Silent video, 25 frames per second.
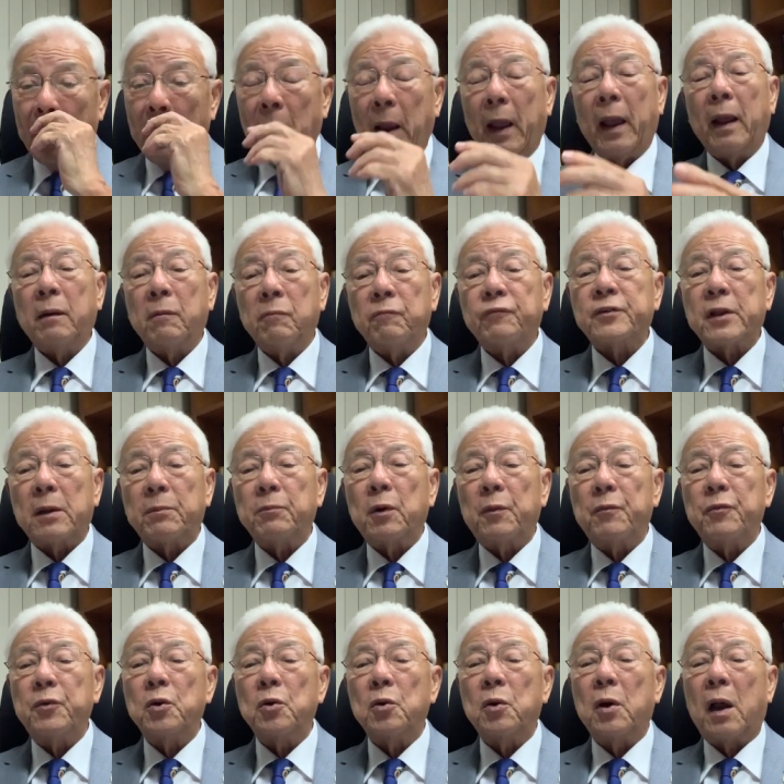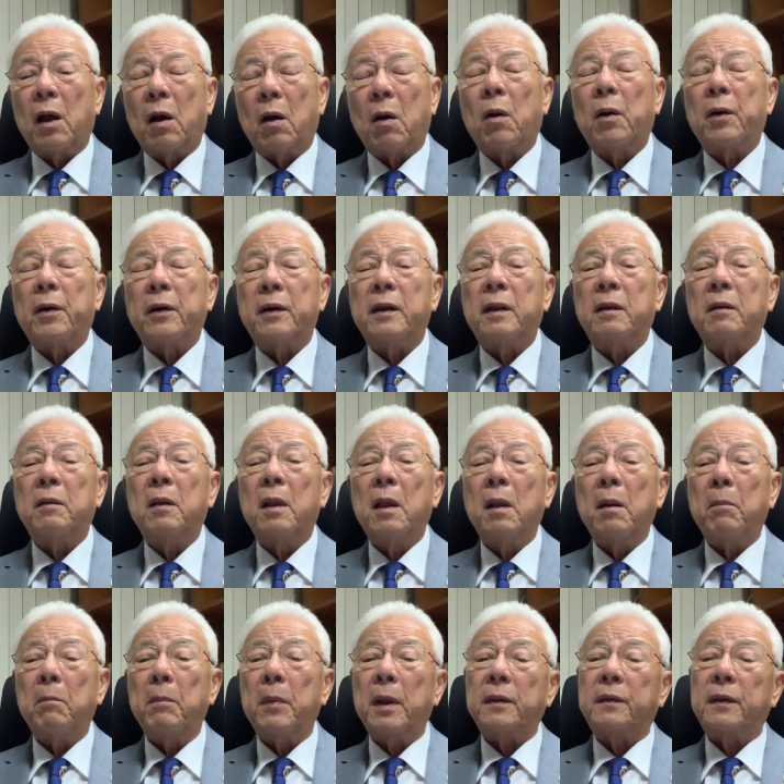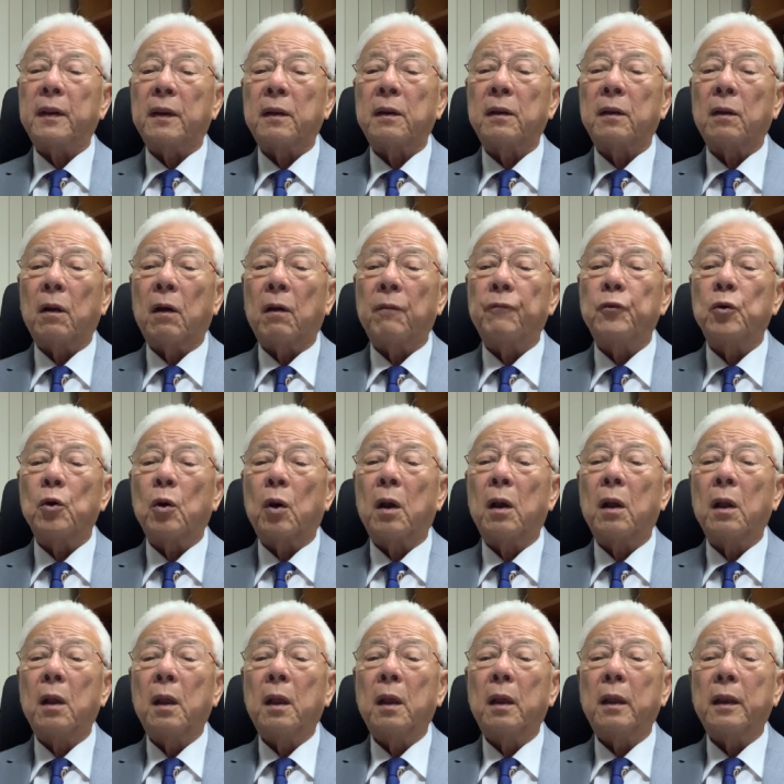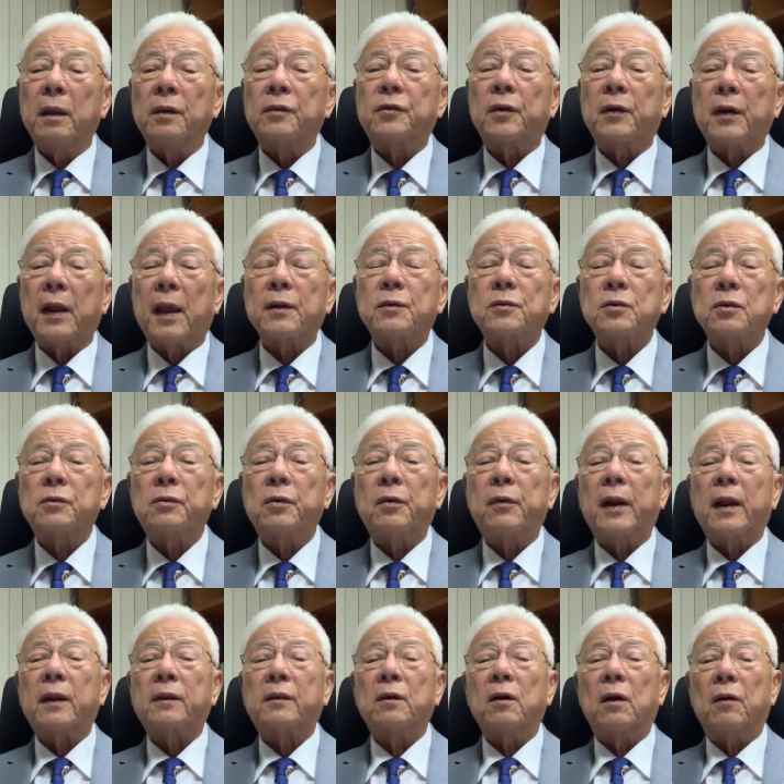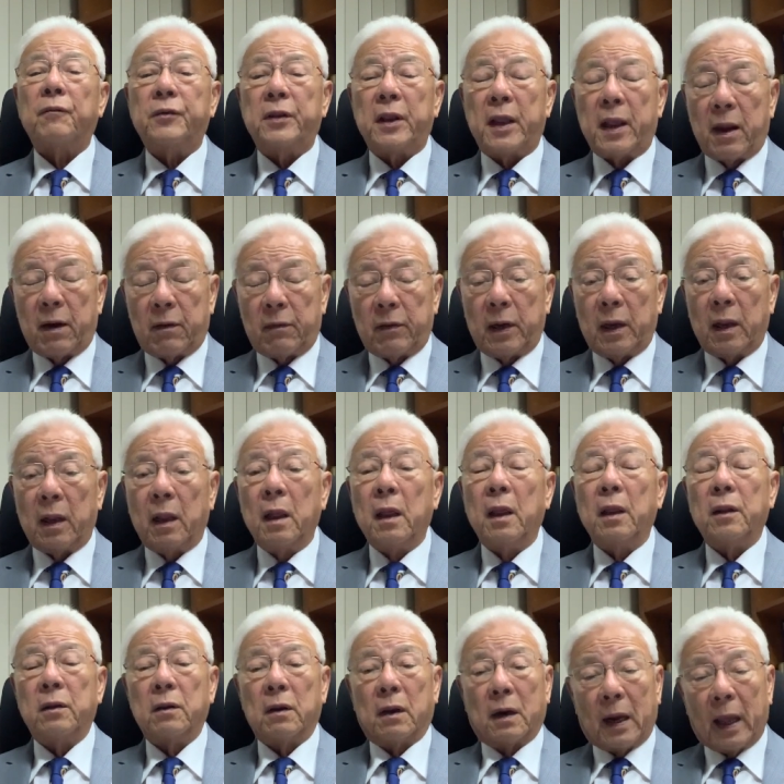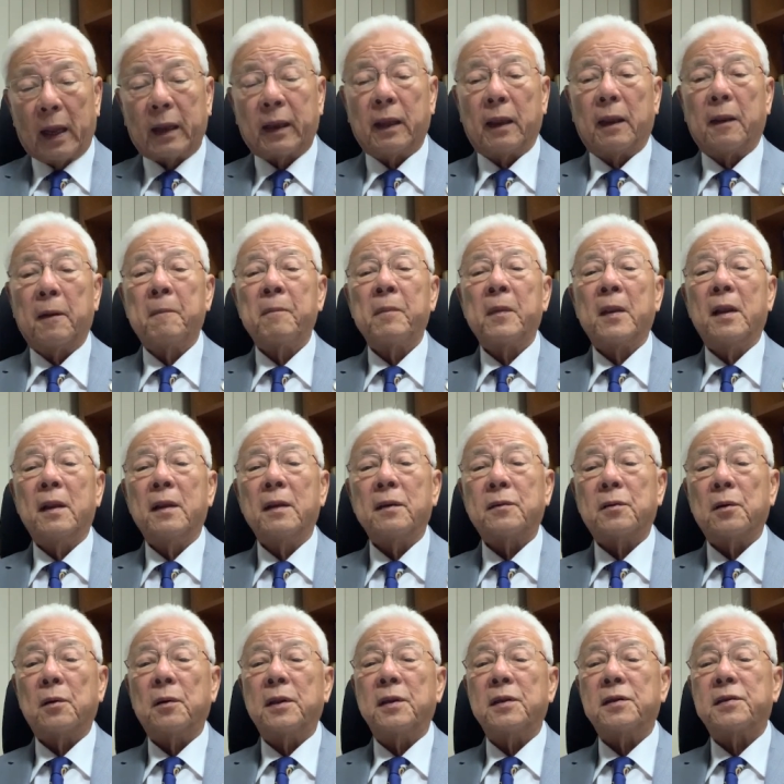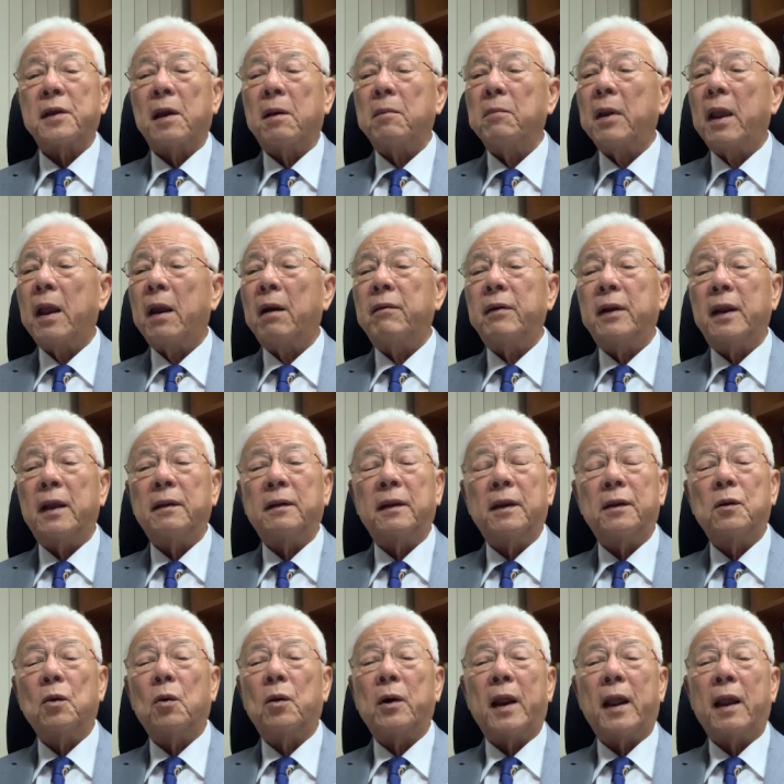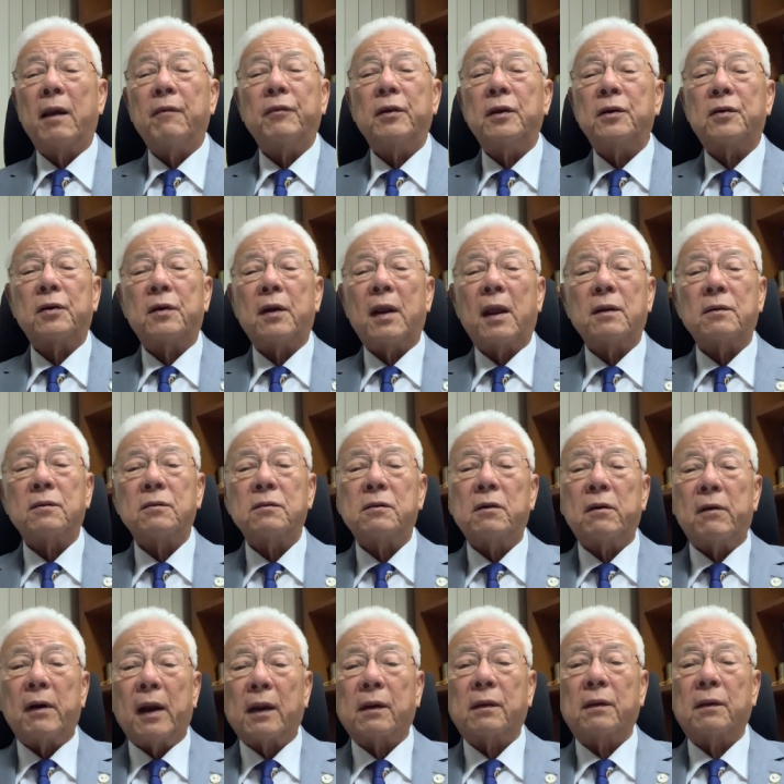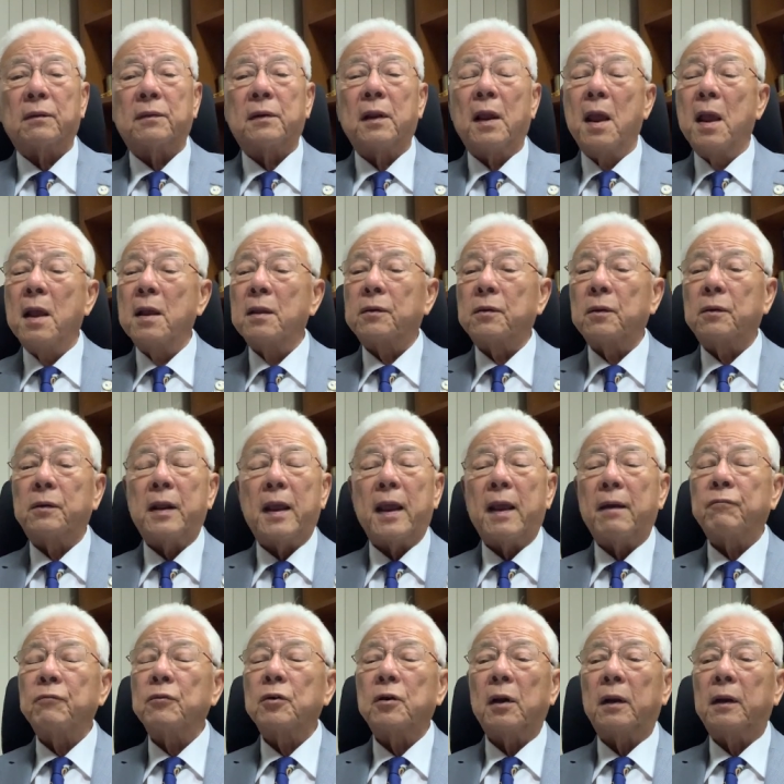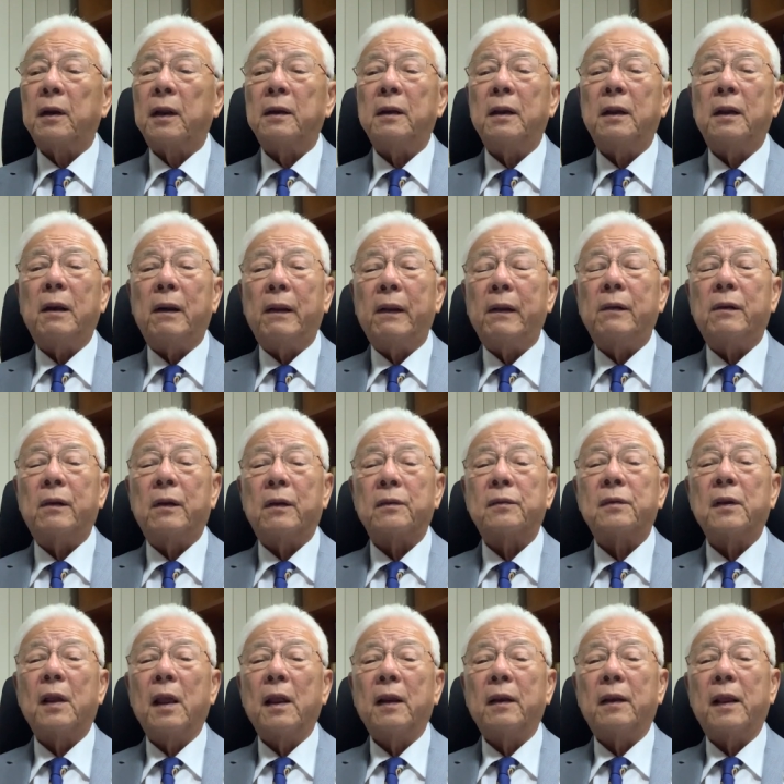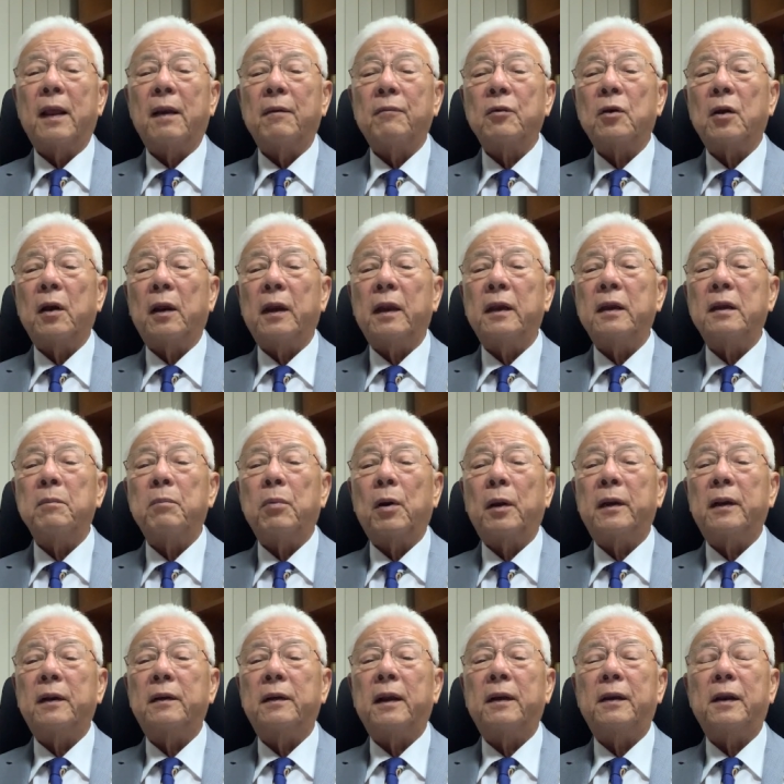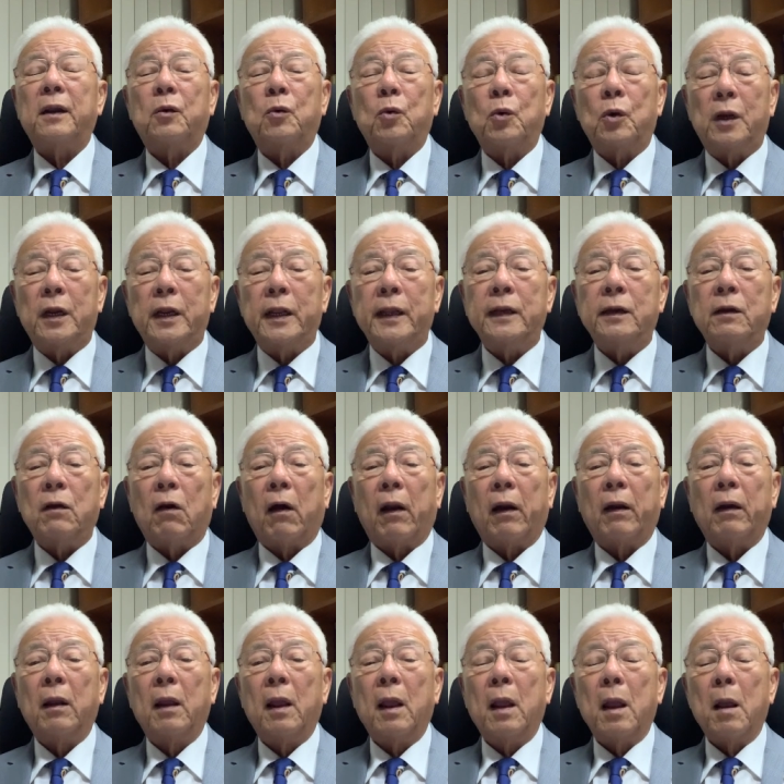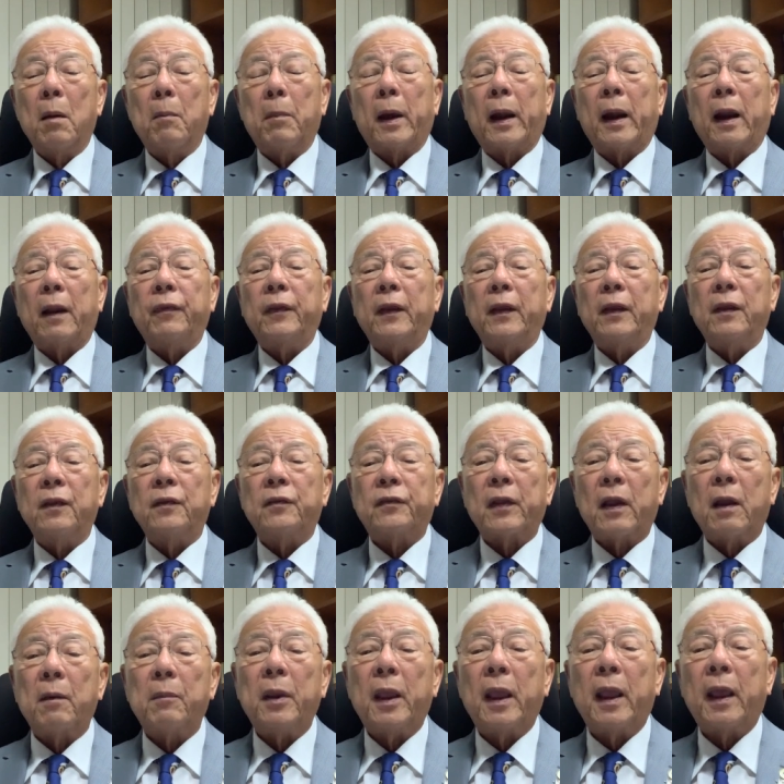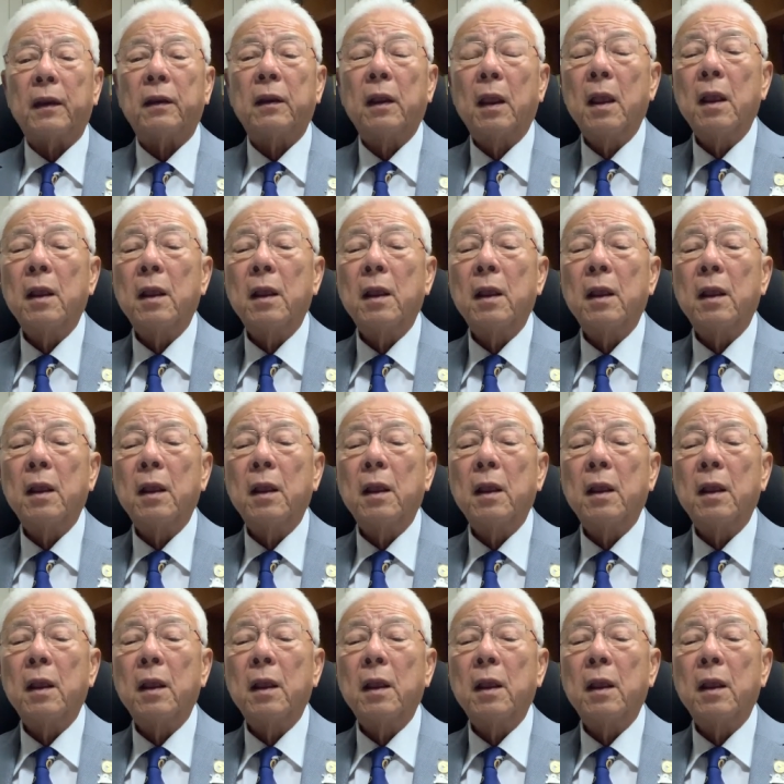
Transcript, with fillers: and some of you are already meeting of your international director of the area. You're lucky. So in some area, they don't have international directors. So they haven't got any leaders. They haven't got anybody that they could lean on. But I think Isame has